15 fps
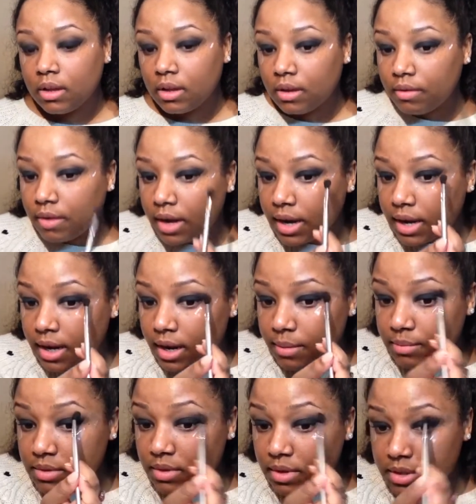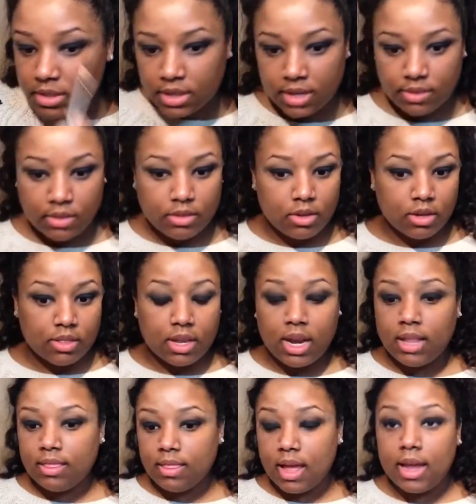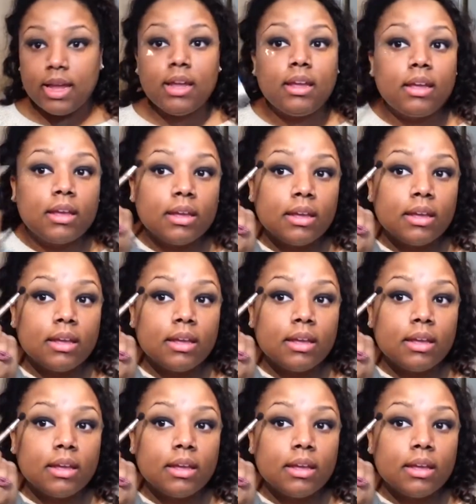Alright, I'm starting to get the look that I like.